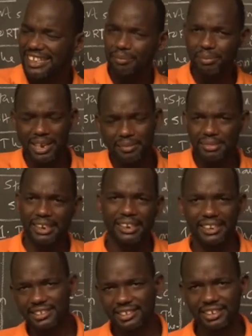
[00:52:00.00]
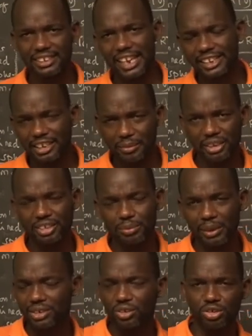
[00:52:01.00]
sometimes I can exceed ninety minutes,
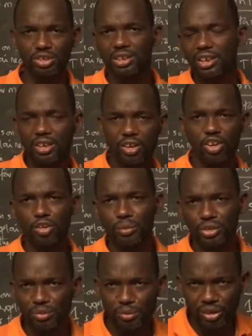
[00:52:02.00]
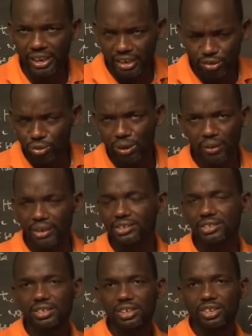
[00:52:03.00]
but not almost more than two
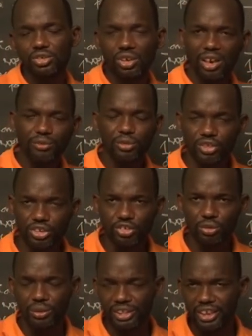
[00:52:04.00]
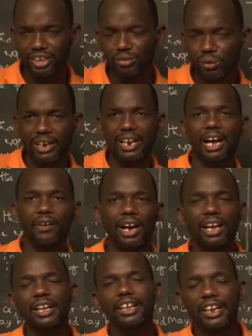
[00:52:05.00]
hours. So I have to teach you within one
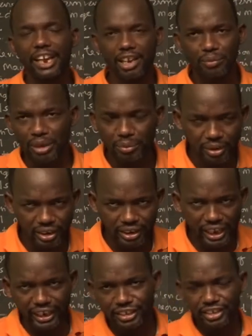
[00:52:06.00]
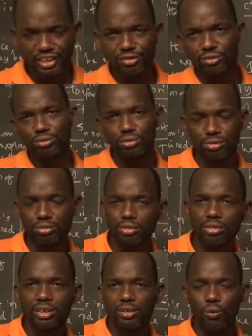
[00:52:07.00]
hour and maybe ninety to
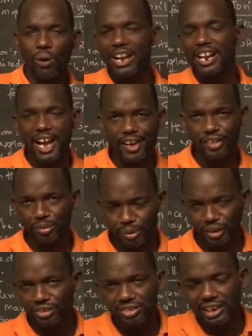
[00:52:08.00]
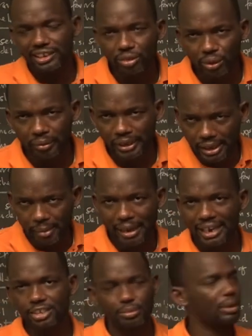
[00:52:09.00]
one hundred minutes, that will be the
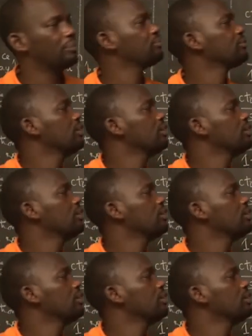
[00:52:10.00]
maximum,